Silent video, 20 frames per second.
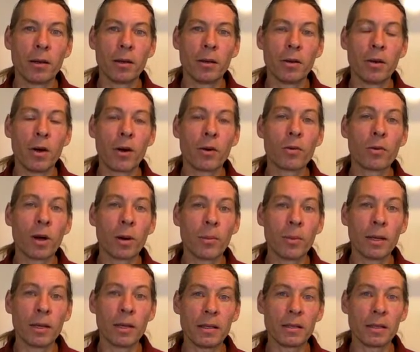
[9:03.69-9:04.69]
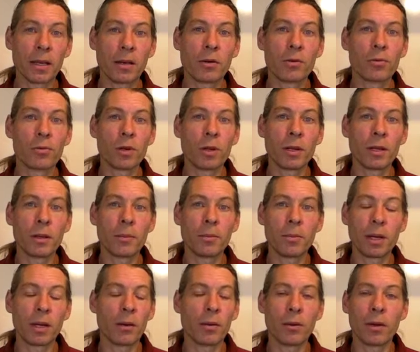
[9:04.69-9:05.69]
no remedy going to really
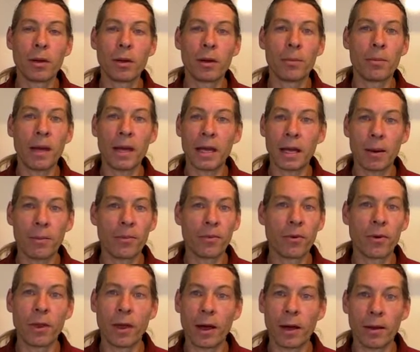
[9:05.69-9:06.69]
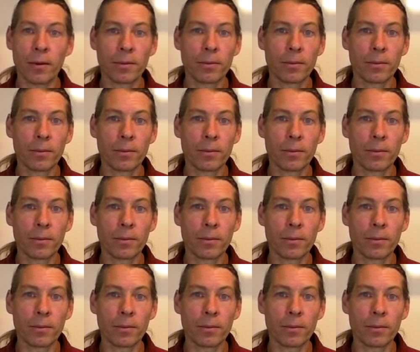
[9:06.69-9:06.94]
be able to make up for that.